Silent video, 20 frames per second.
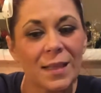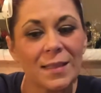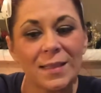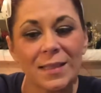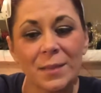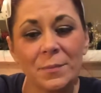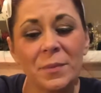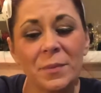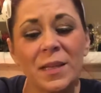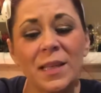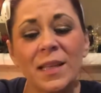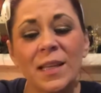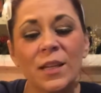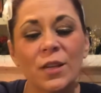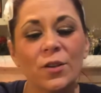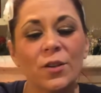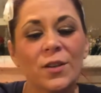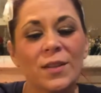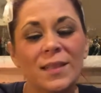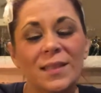Somebody
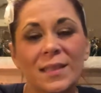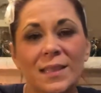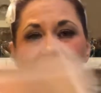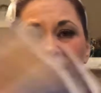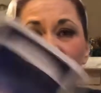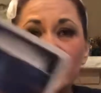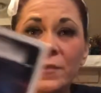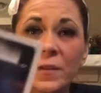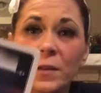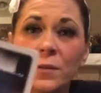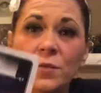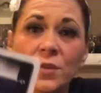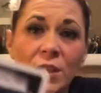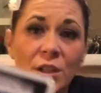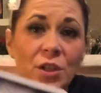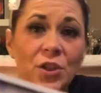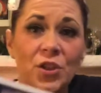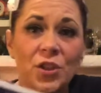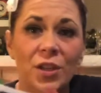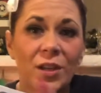here is in a
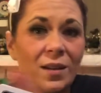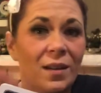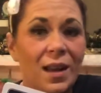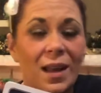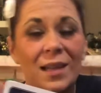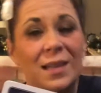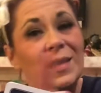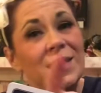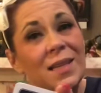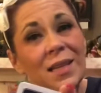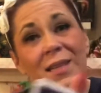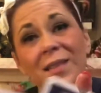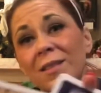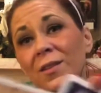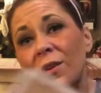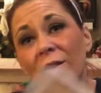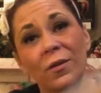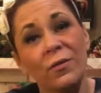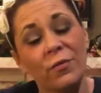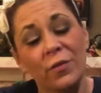foundation and it does
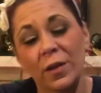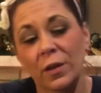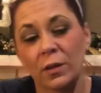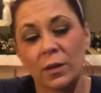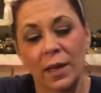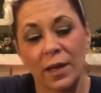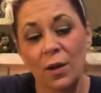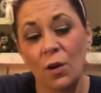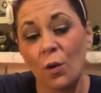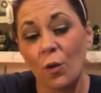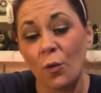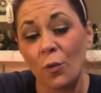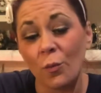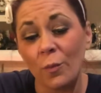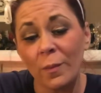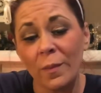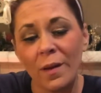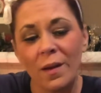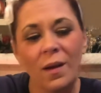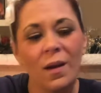not feel like
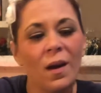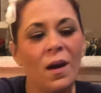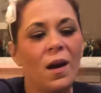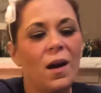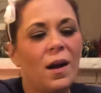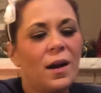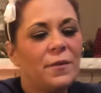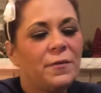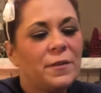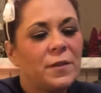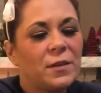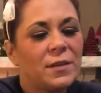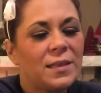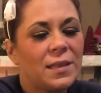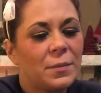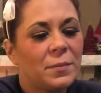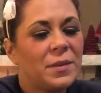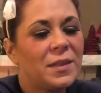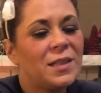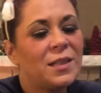home. I feel
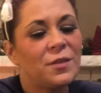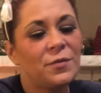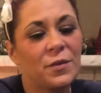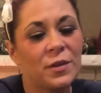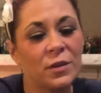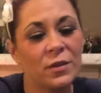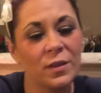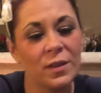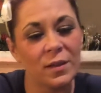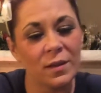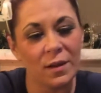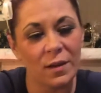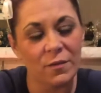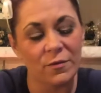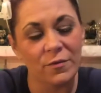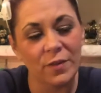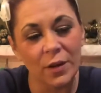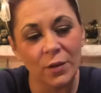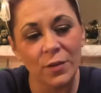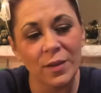somebody's feeling
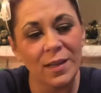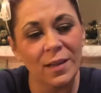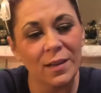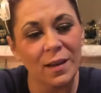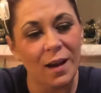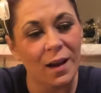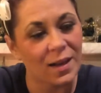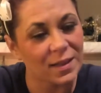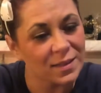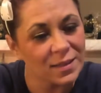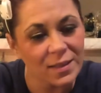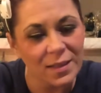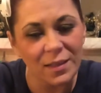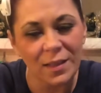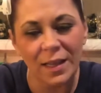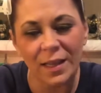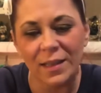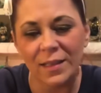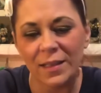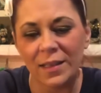very
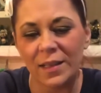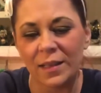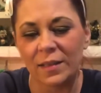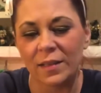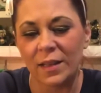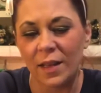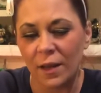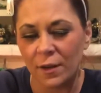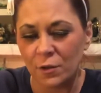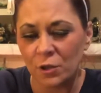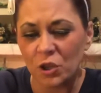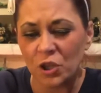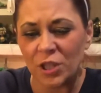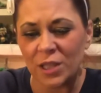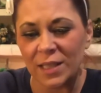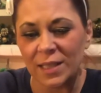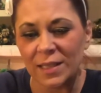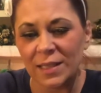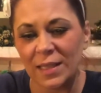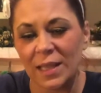isolated in the
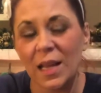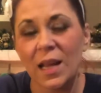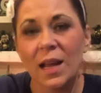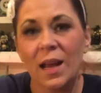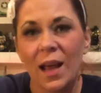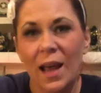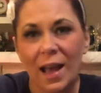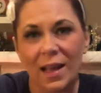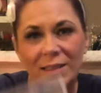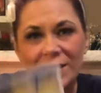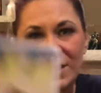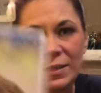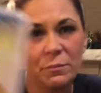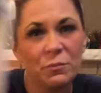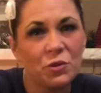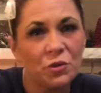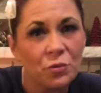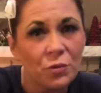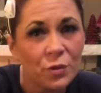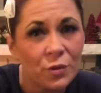energies as some
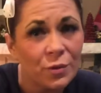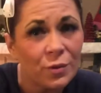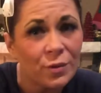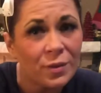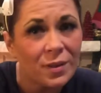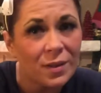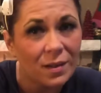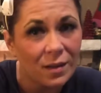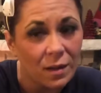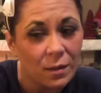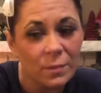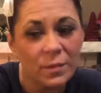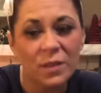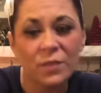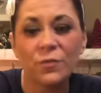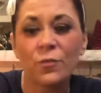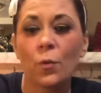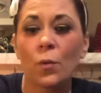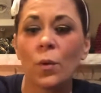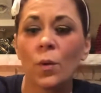truth comes
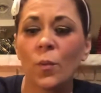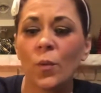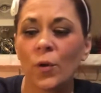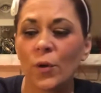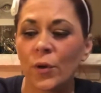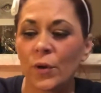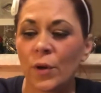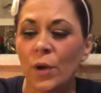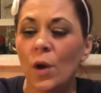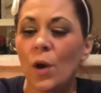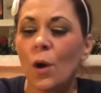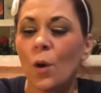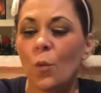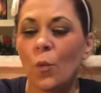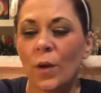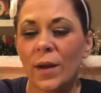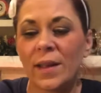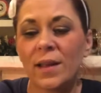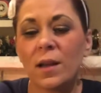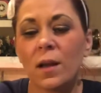forward
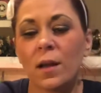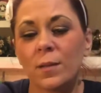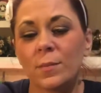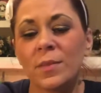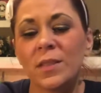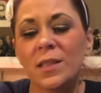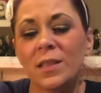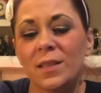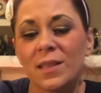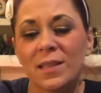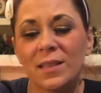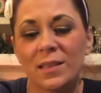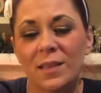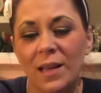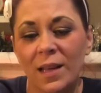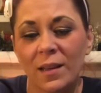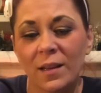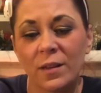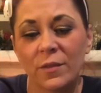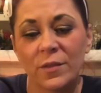when it comes to these
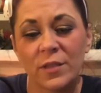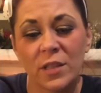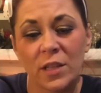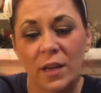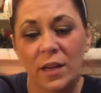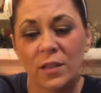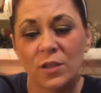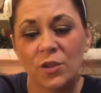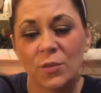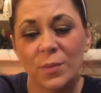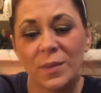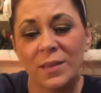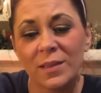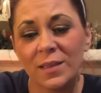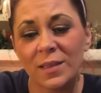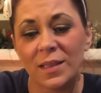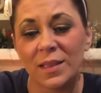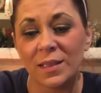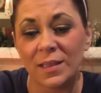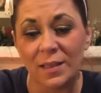negative attachments,
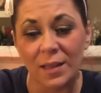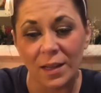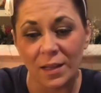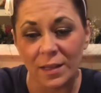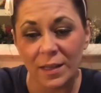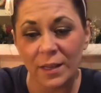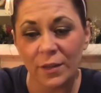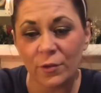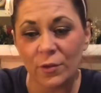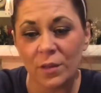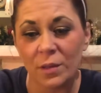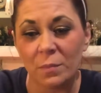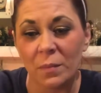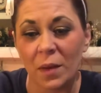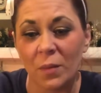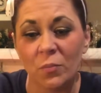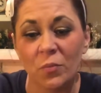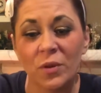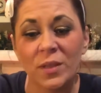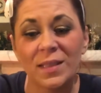these unhealthy
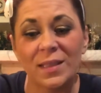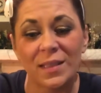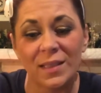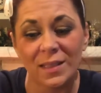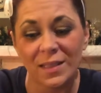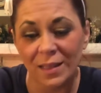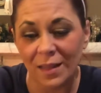memories, these